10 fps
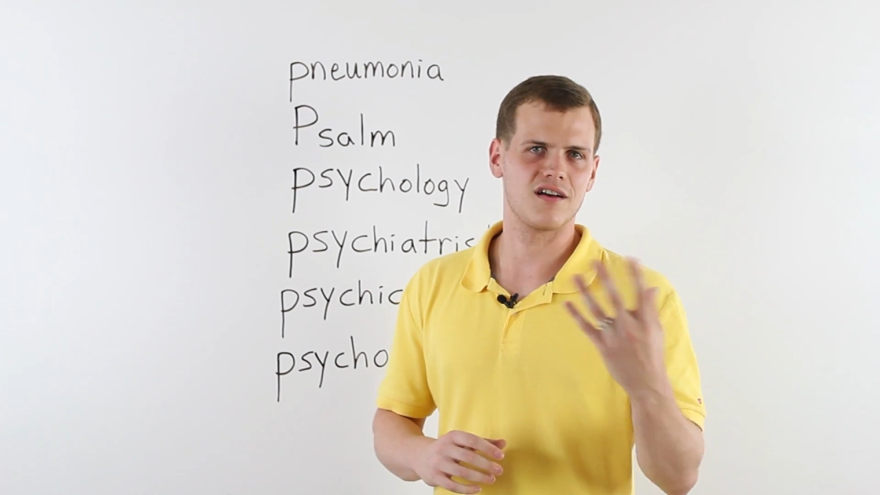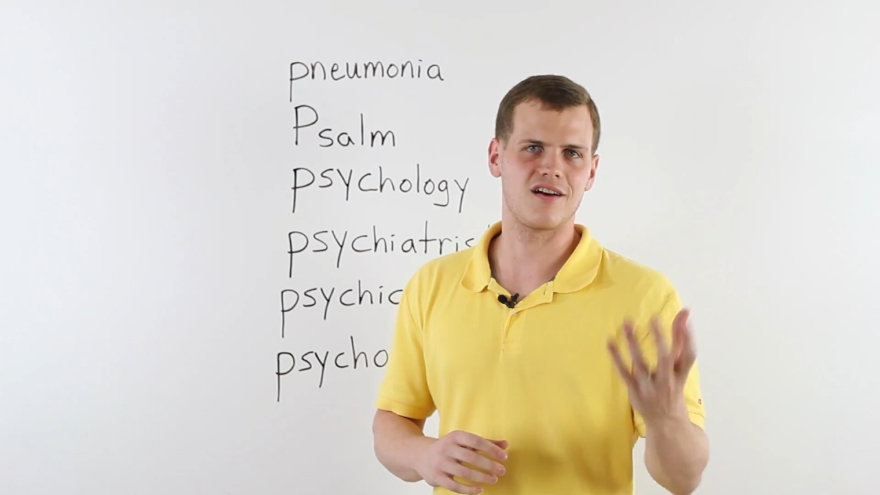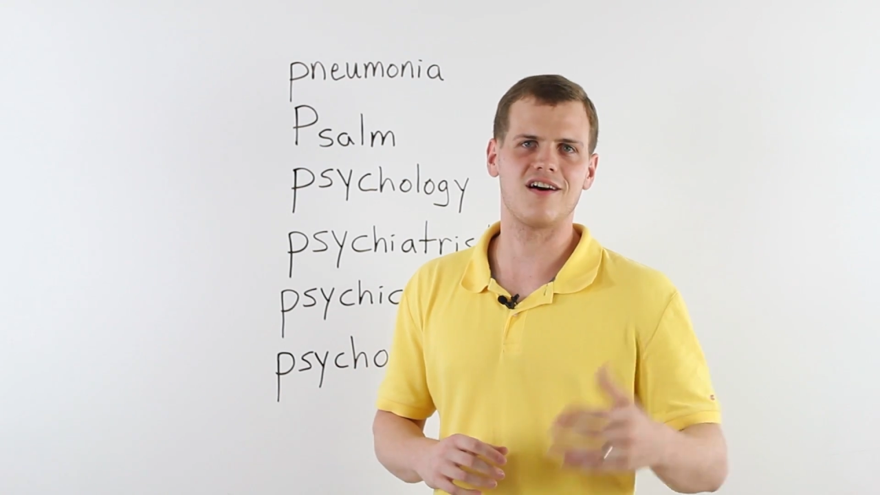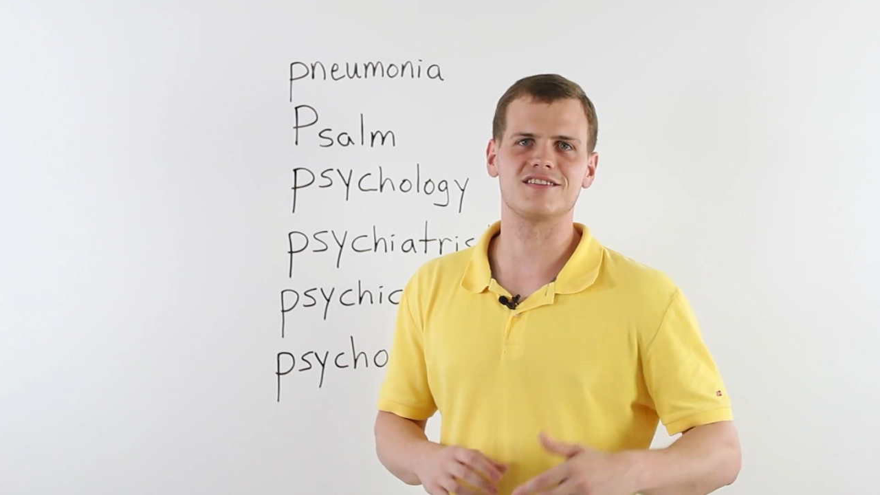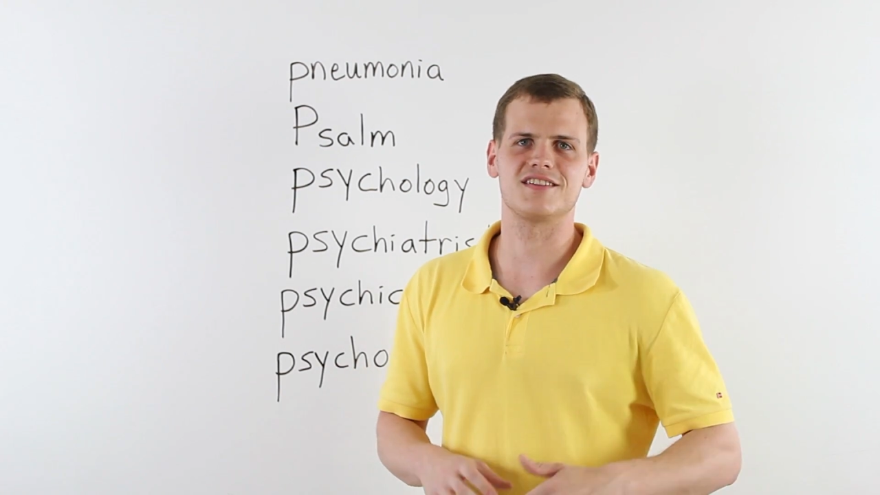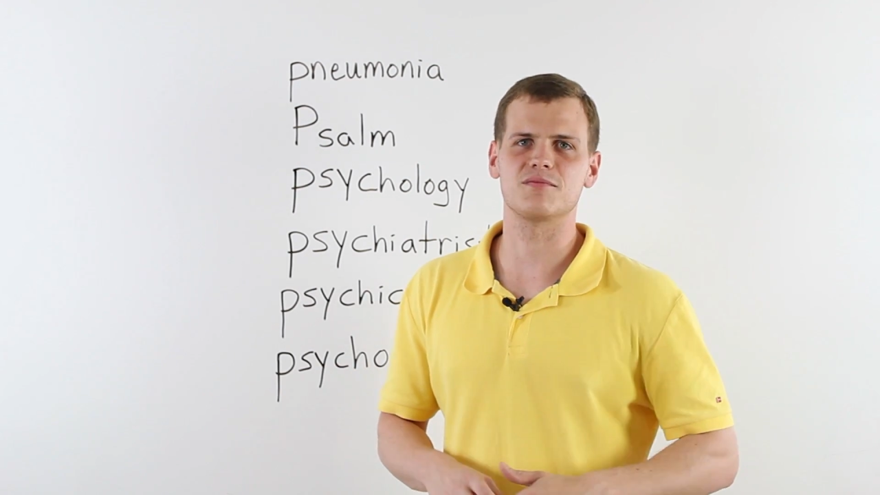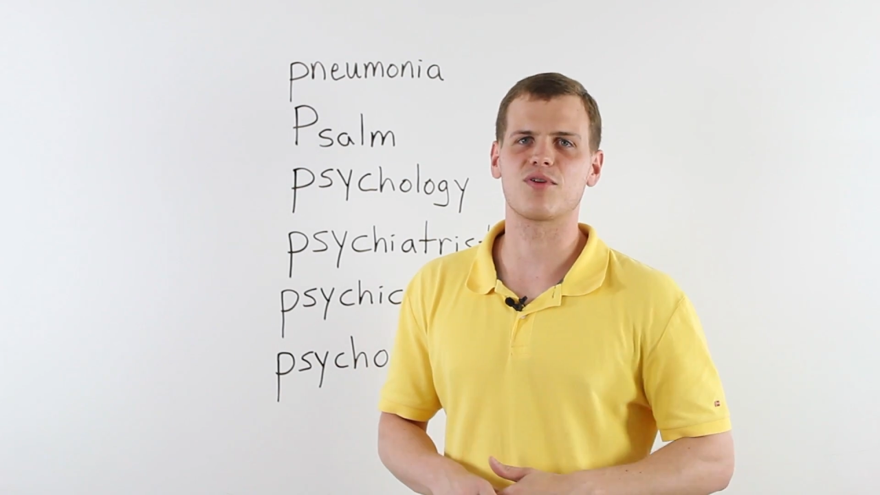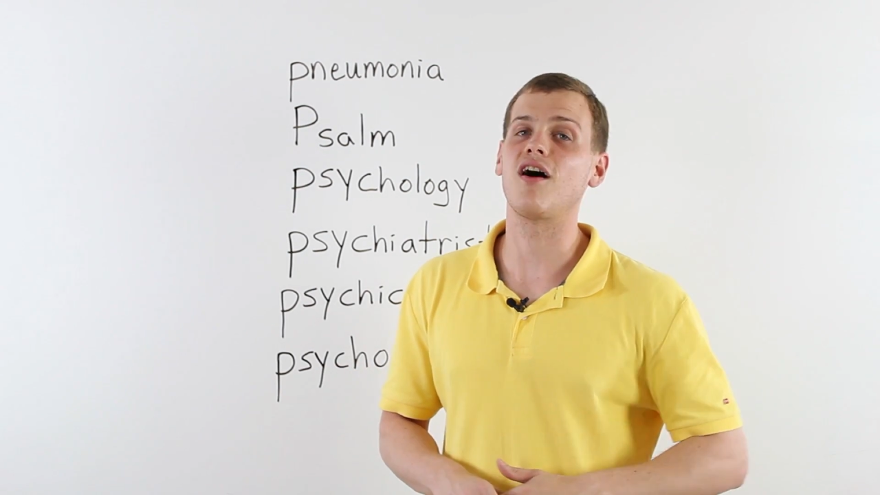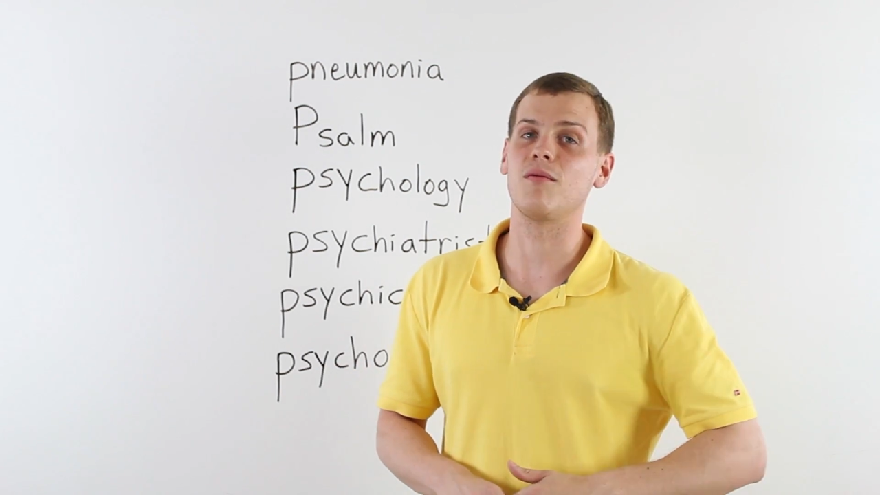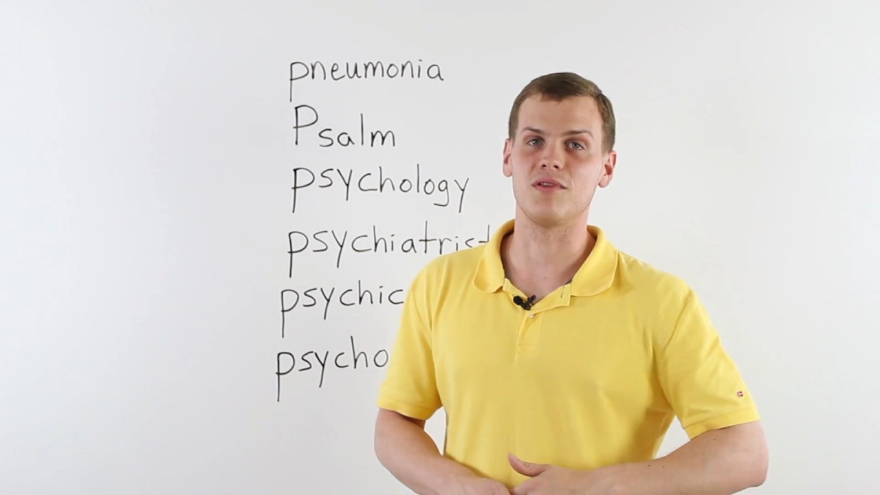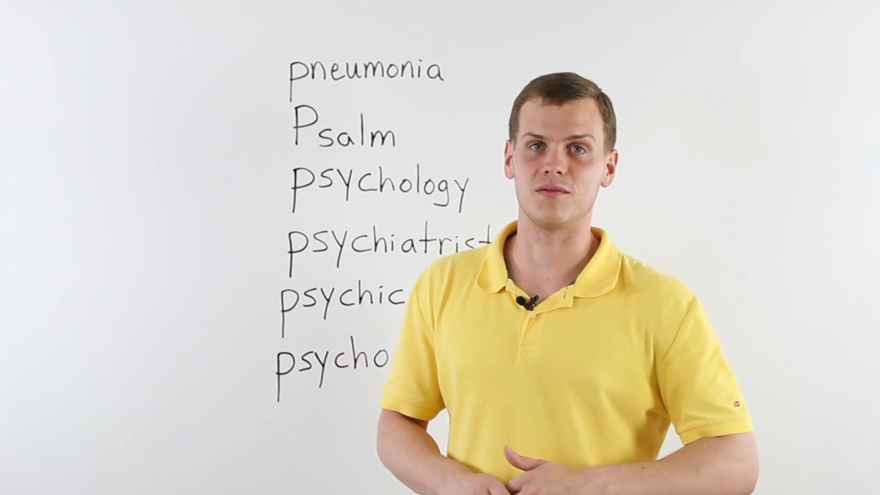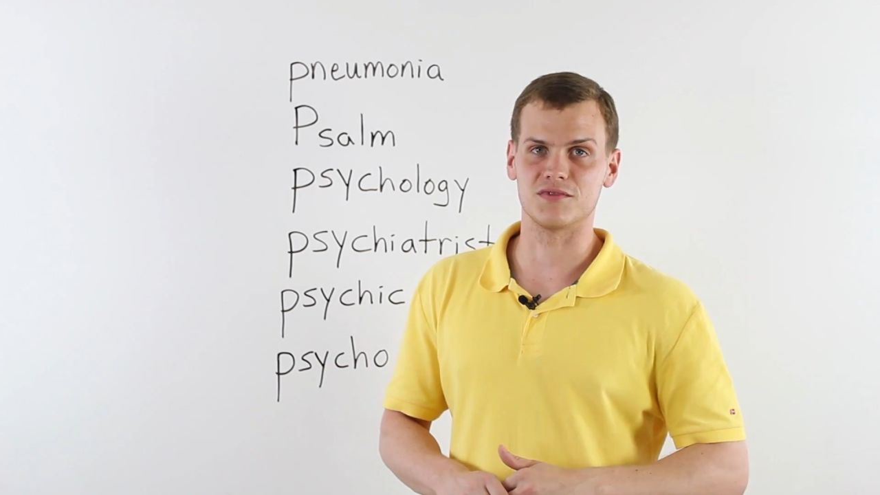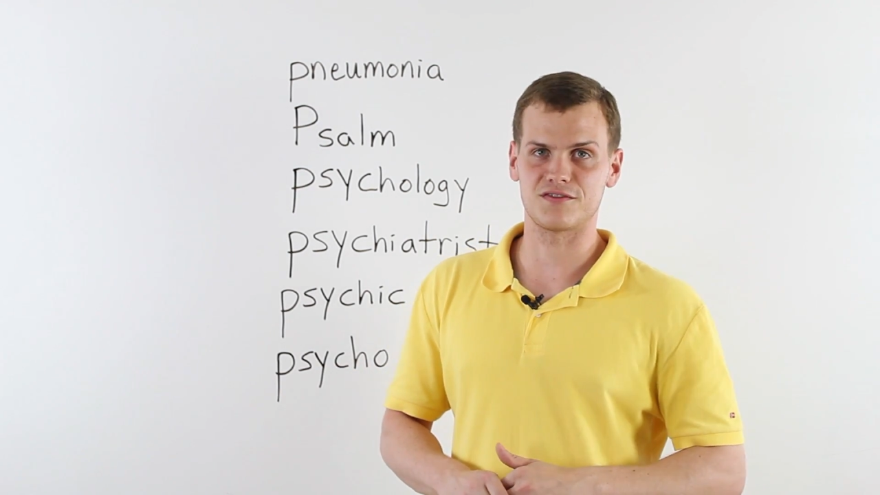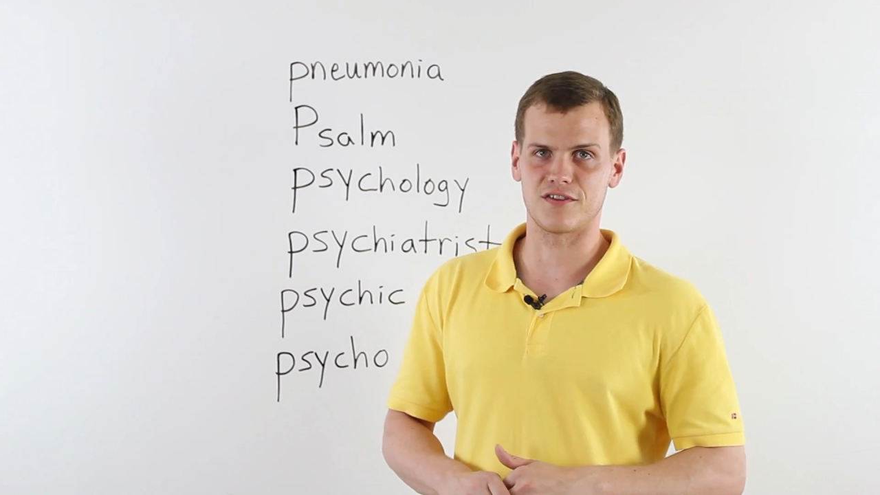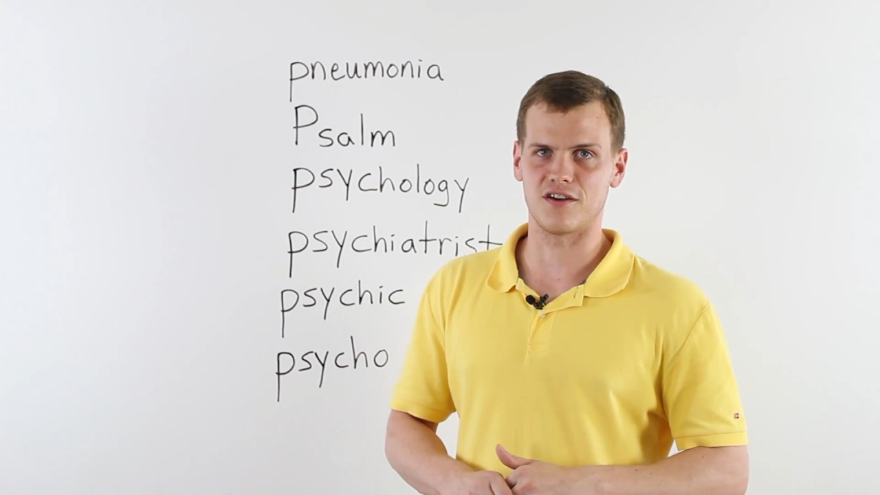causing
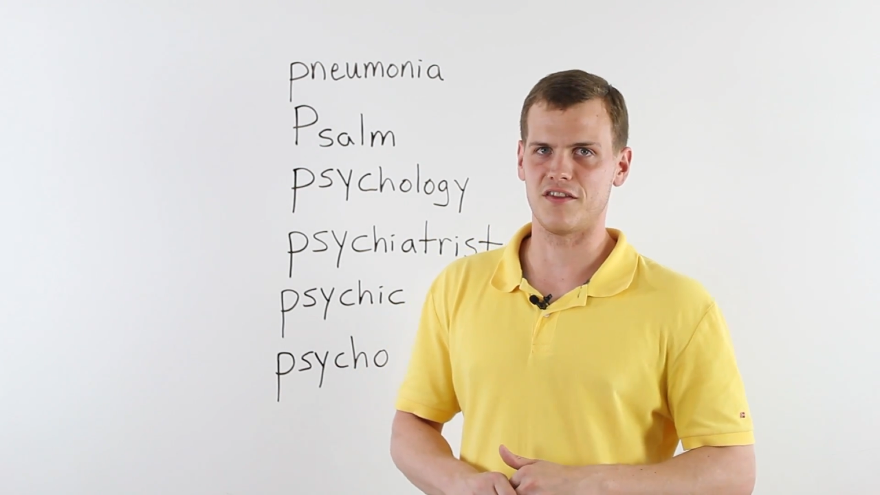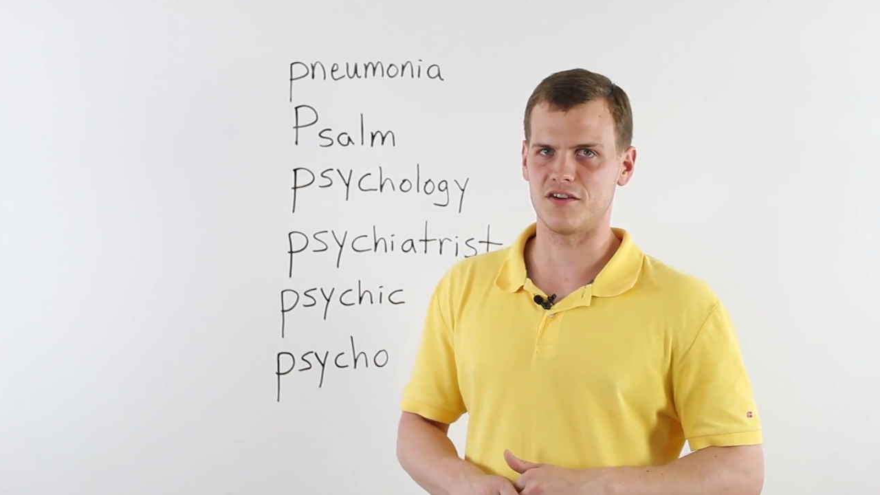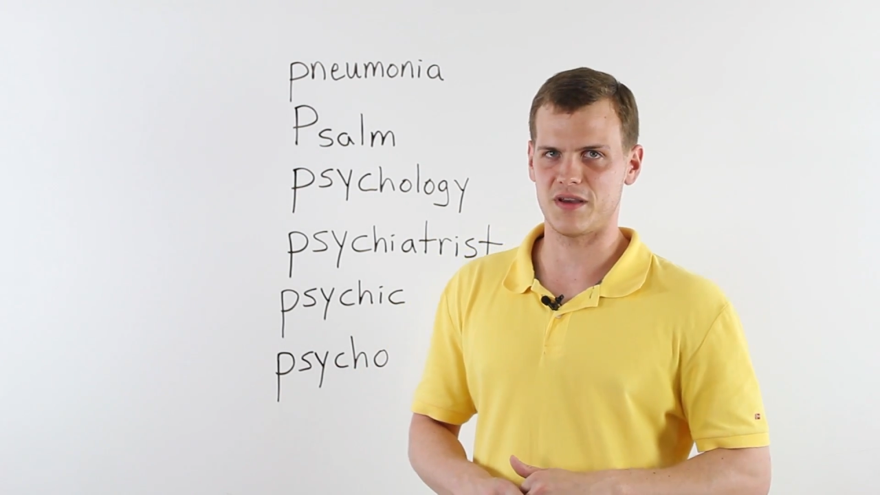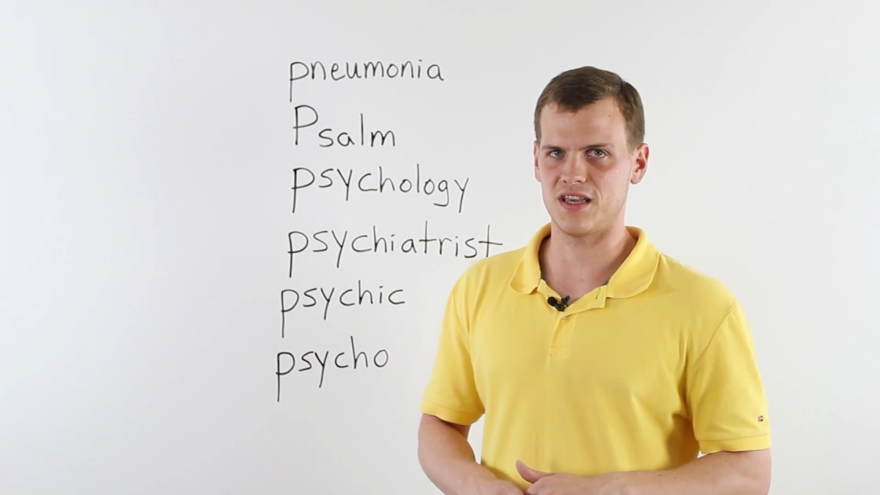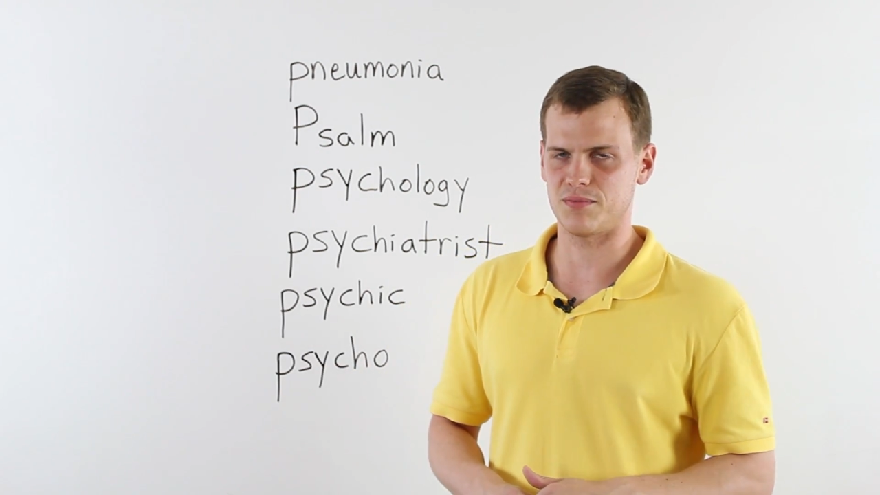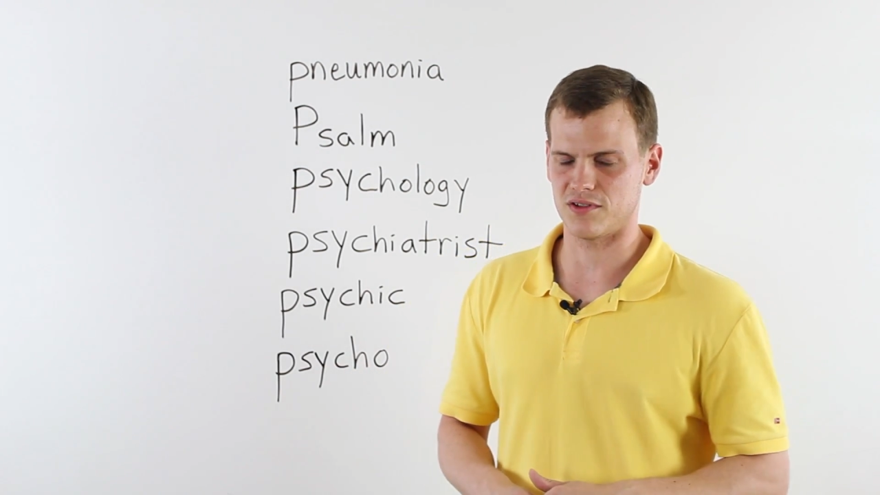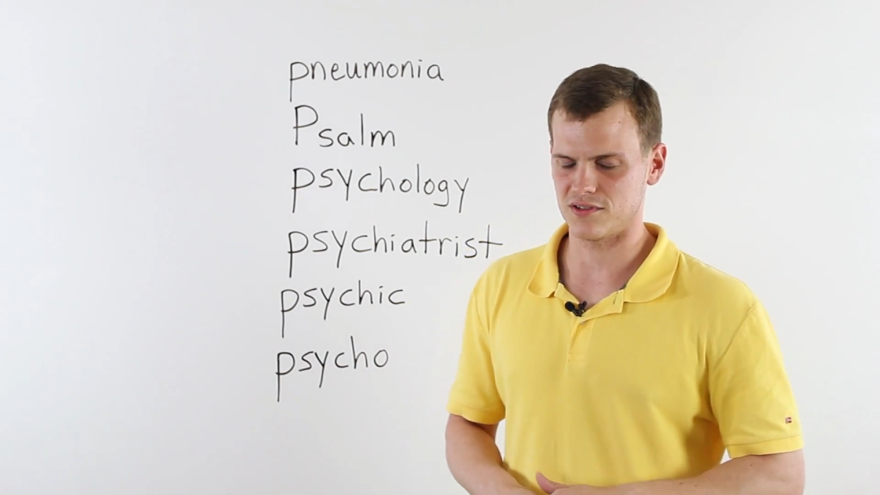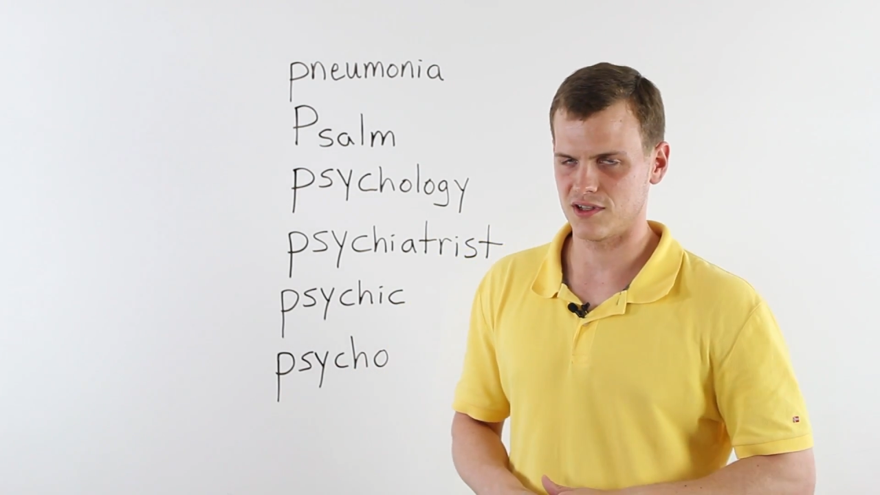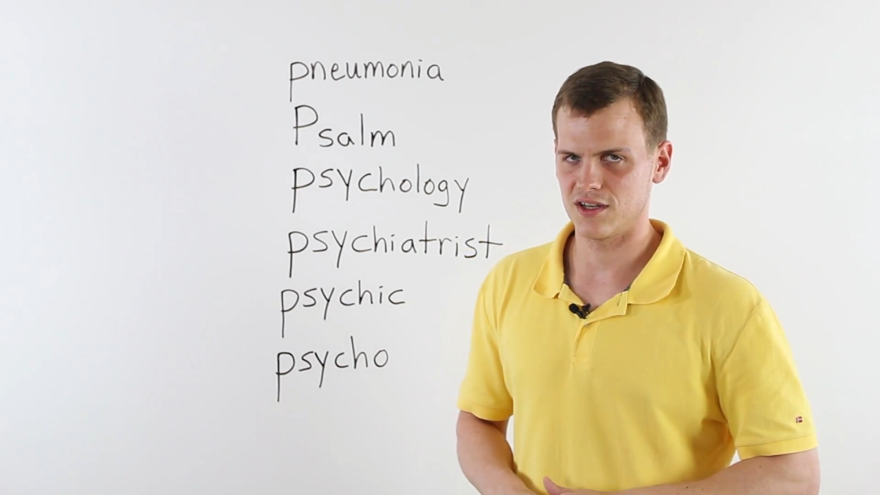problems for other people.